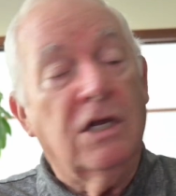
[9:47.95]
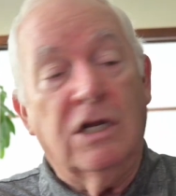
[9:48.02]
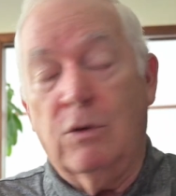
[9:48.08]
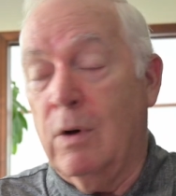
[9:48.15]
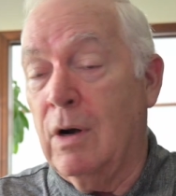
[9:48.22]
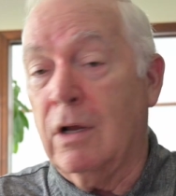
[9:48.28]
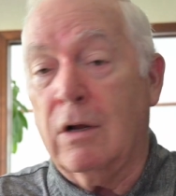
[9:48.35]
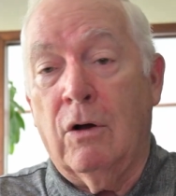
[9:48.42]
you
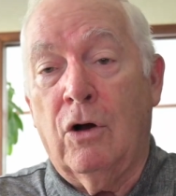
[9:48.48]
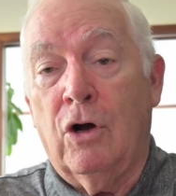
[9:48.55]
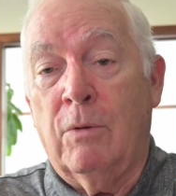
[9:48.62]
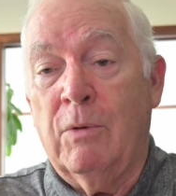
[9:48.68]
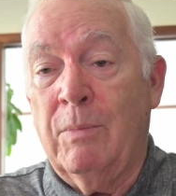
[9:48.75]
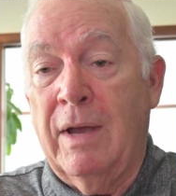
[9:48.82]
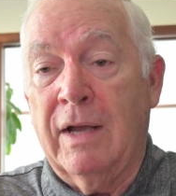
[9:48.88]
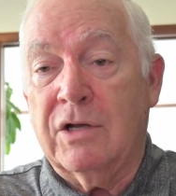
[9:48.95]
want to go
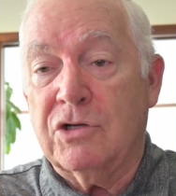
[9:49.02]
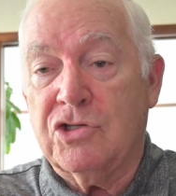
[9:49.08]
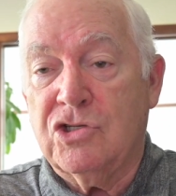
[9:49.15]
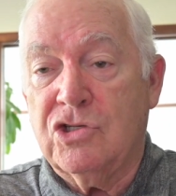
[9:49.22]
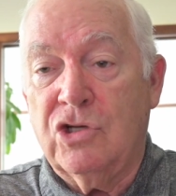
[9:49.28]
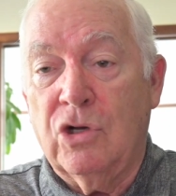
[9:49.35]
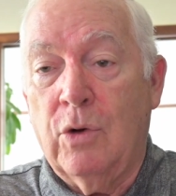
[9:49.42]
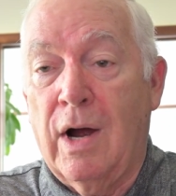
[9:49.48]
home and make a
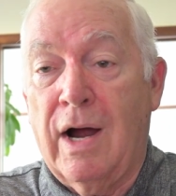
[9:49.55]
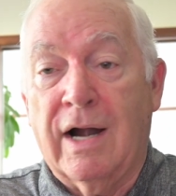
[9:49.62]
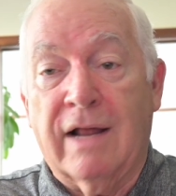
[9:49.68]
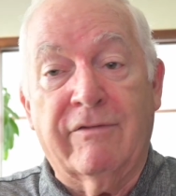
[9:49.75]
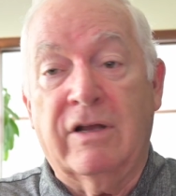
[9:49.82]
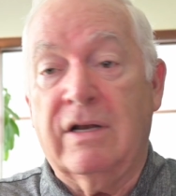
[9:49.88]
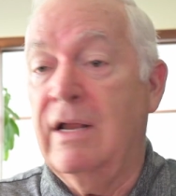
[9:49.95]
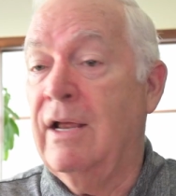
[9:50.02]
stew out
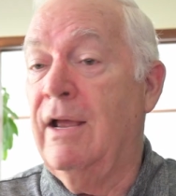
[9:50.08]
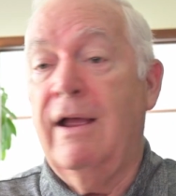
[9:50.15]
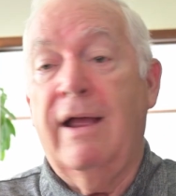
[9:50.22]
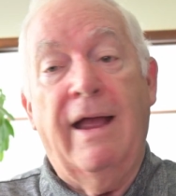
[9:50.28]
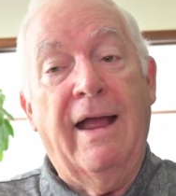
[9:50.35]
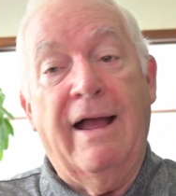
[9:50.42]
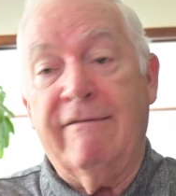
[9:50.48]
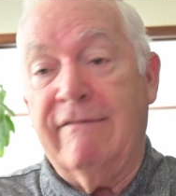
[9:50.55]
of it,
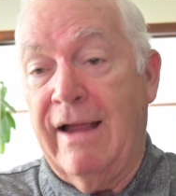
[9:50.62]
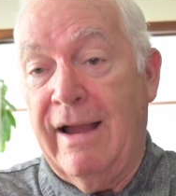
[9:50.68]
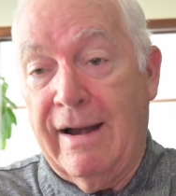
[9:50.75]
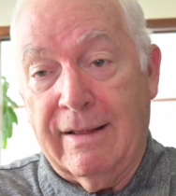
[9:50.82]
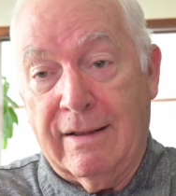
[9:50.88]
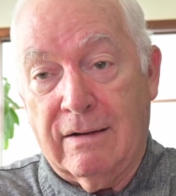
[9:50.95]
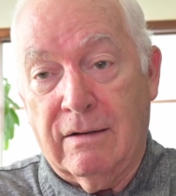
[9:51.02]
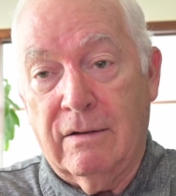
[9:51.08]
have
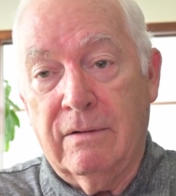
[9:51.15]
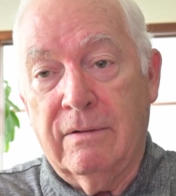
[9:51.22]
at it.